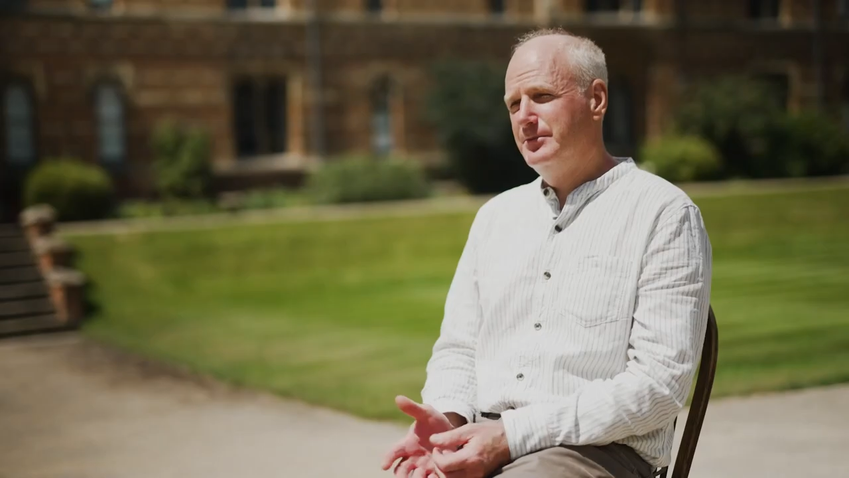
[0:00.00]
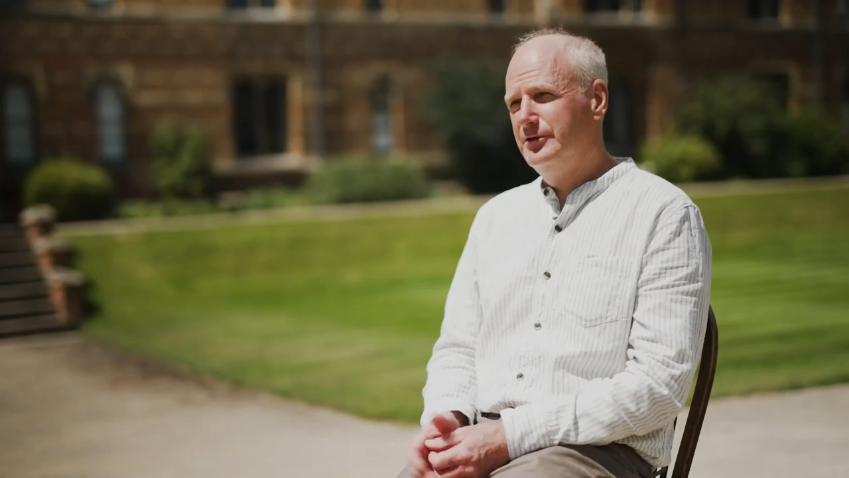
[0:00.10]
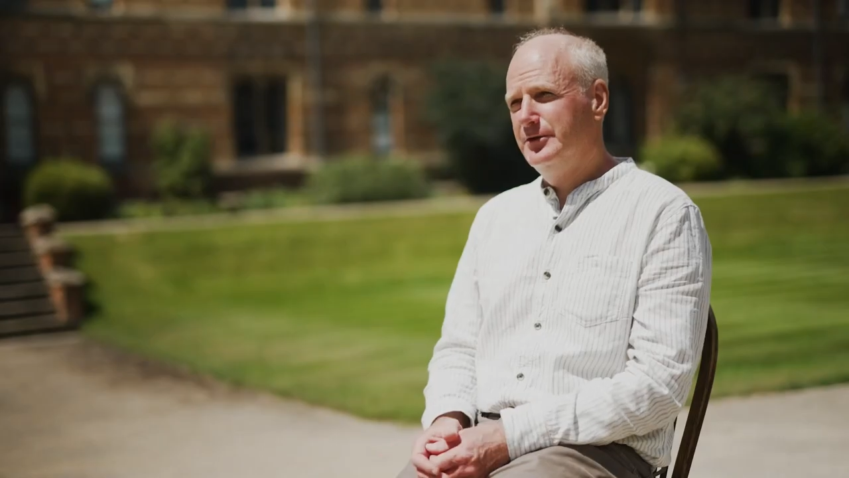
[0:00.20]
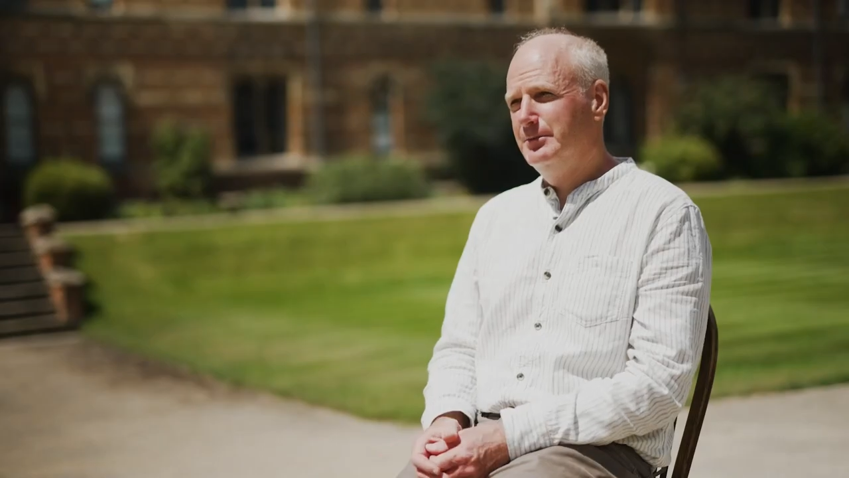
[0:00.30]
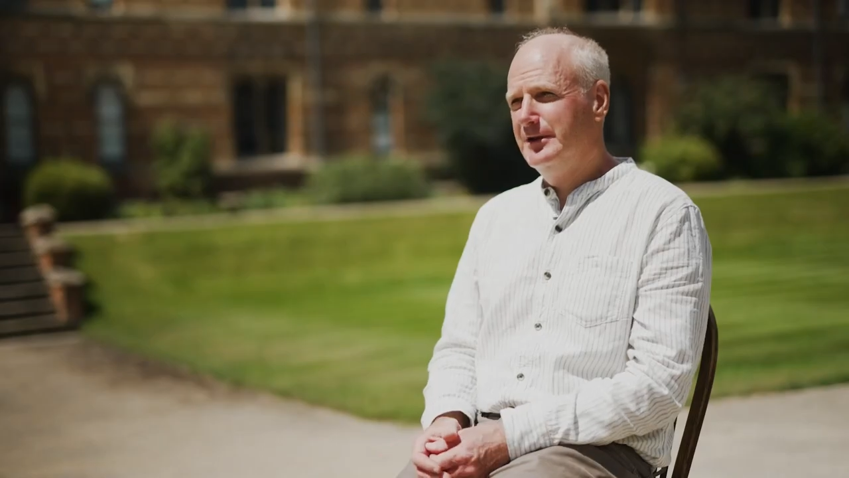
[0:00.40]
the
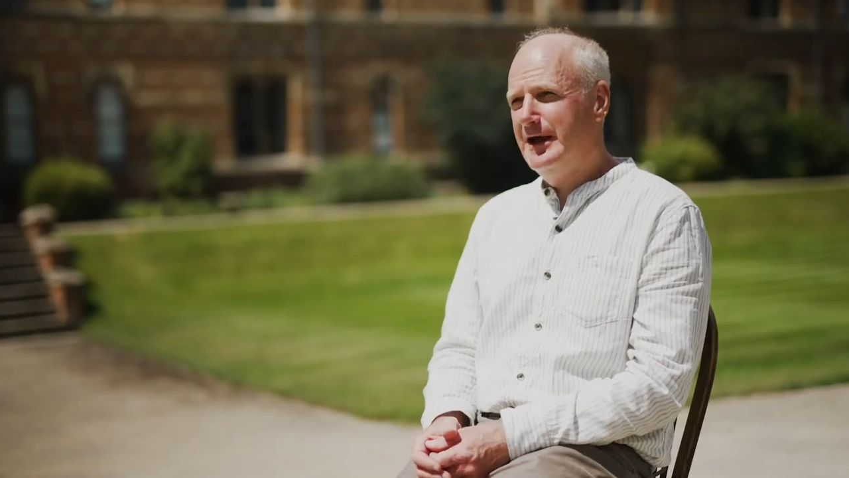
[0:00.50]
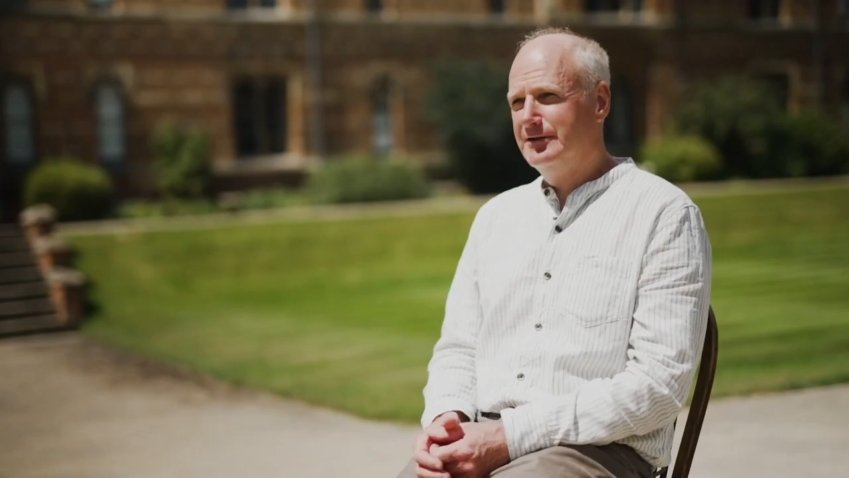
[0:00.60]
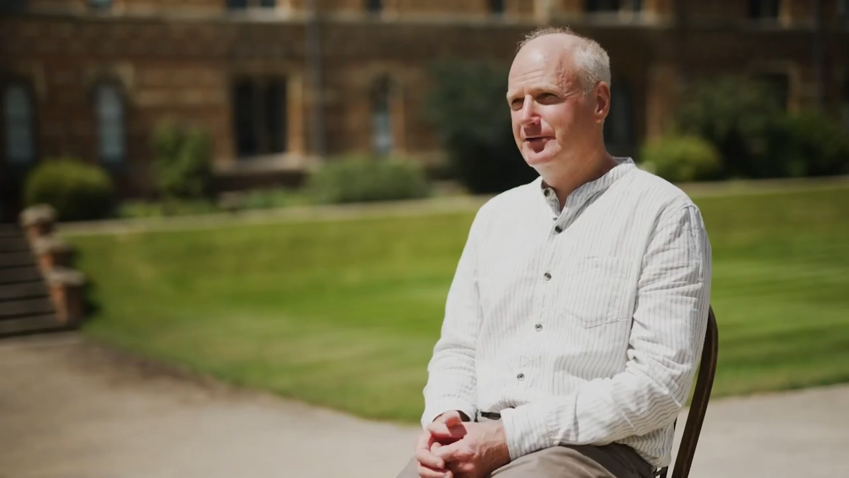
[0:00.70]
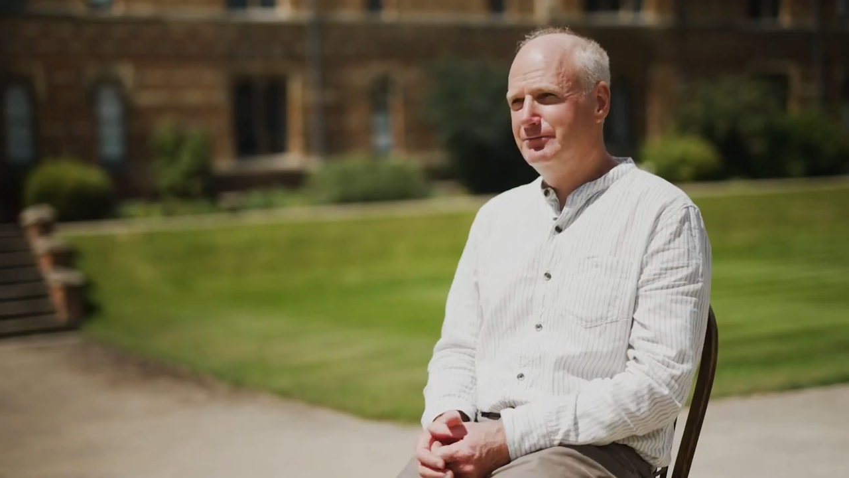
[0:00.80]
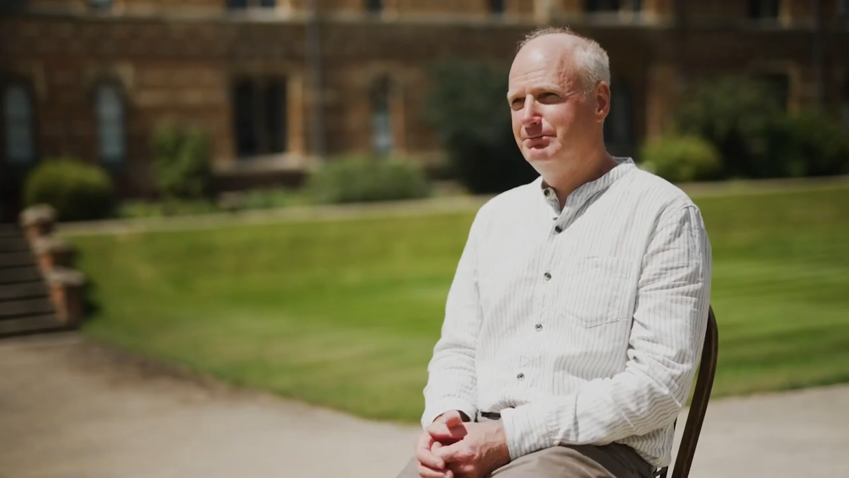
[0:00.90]
simple
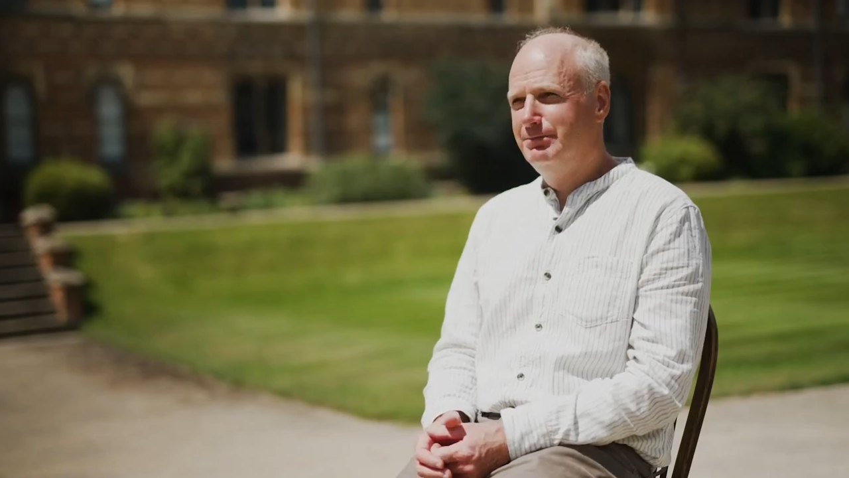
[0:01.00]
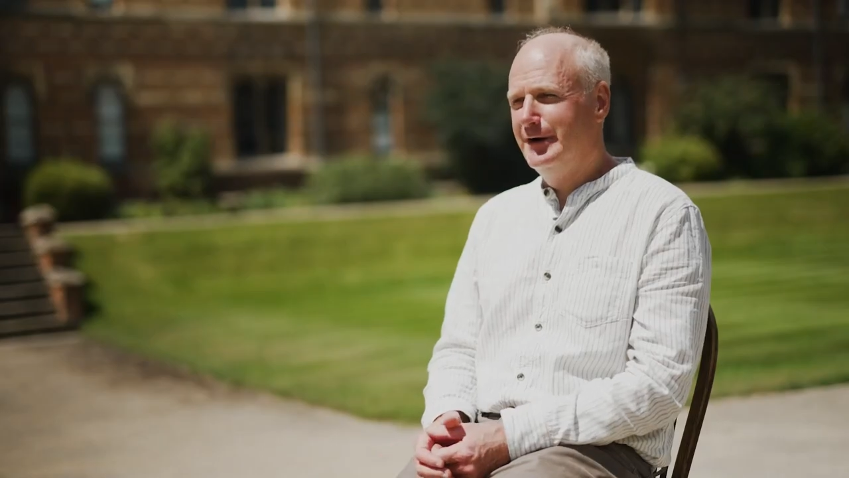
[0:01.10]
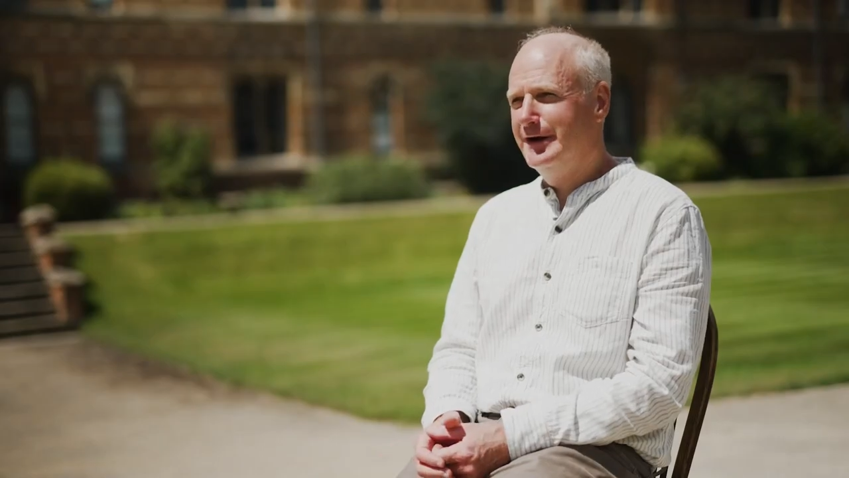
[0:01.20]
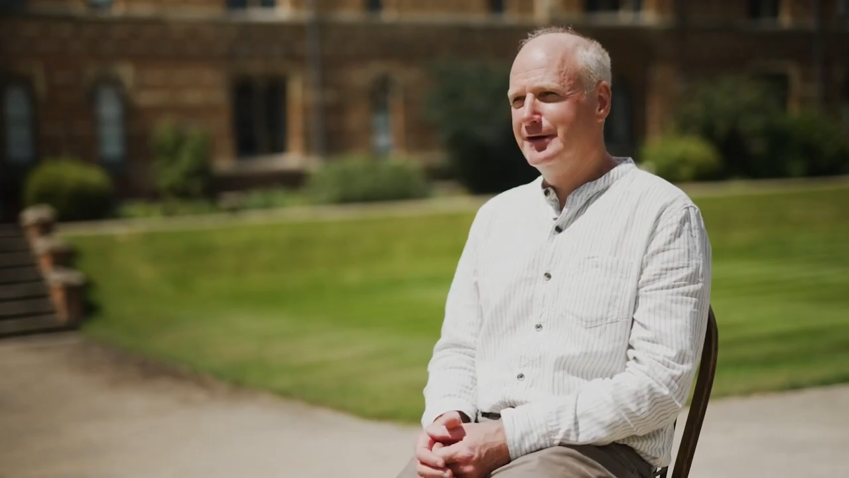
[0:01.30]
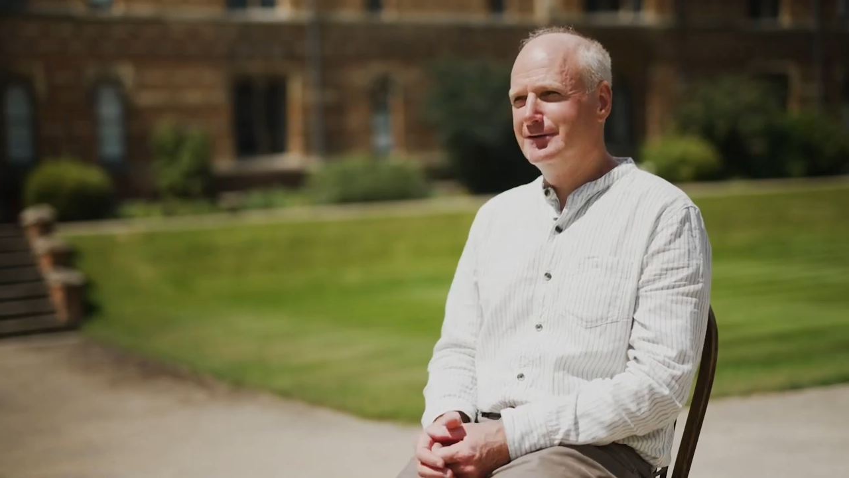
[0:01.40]
act of
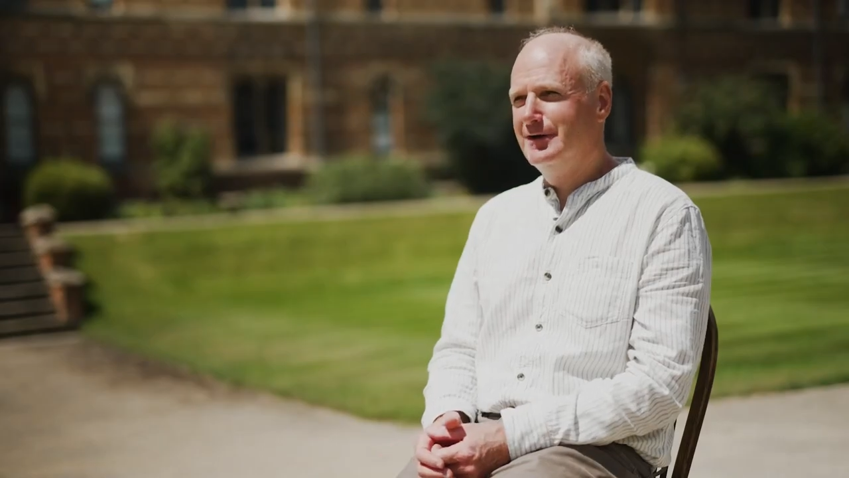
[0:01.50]
buying a,